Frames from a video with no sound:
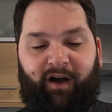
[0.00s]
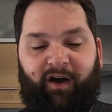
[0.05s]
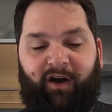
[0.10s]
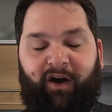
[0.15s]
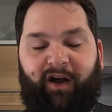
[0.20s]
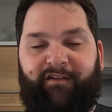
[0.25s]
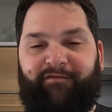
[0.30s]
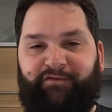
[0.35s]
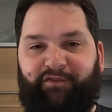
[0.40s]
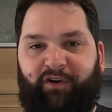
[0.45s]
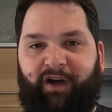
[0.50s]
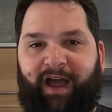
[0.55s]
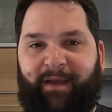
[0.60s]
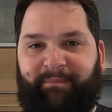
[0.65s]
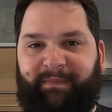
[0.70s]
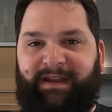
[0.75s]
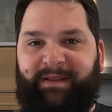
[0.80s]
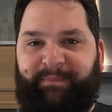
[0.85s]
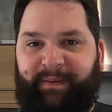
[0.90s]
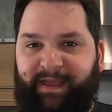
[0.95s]
I've not
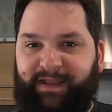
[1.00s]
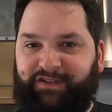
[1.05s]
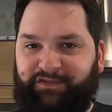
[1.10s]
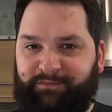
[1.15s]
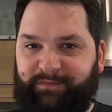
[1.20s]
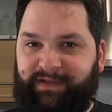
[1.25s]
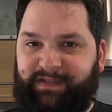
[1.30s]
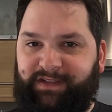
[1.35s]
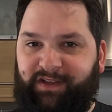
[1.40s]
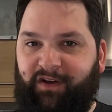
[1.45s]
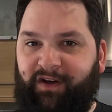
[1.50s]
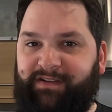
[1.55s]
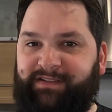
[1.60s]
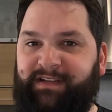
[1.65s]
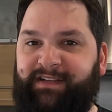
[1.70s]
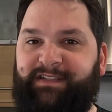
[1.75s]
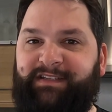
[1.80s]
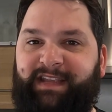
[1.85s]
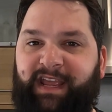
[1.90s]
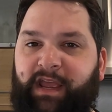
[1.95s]
had many beers from these guys
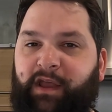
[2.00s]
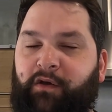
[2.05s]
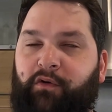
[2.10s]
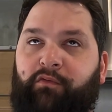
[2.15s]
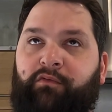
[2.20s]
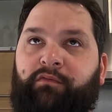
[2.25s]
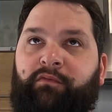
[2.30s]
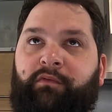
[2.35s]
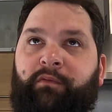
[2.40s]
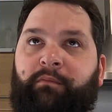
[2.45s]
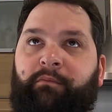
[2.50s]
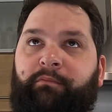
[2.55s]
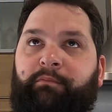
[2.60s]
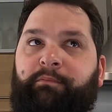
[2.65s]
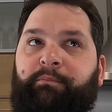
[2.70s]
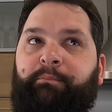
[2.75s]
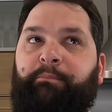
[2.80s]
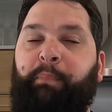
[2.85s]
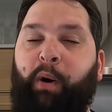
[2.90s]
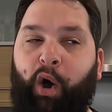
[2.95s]
until
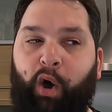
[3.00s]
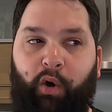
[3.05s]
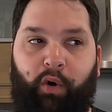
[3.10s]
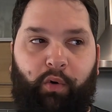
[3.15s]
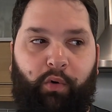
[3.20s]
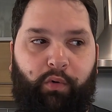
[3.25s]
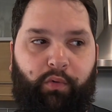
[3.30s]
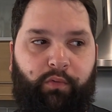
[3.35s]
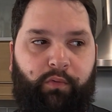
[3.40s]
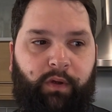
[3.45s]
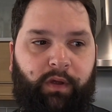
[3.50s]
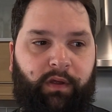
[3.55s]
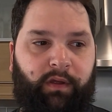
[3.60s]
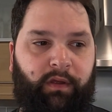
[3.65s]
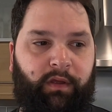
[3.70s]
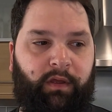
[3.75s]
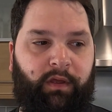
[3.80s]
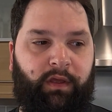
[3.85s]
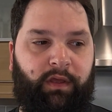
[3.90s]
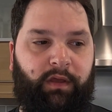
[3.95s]

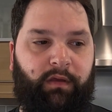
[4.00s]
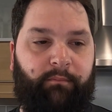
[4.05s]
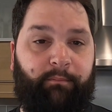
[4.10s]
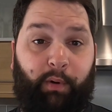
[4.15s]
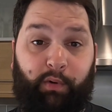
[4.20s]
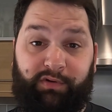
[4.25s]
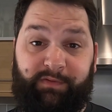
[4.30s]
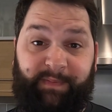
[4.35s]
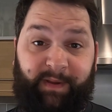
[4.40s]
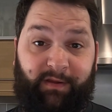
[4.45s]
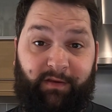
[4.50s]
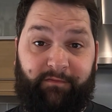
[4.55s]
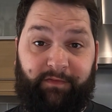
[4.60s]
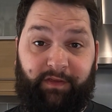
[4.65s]
Paul's Beer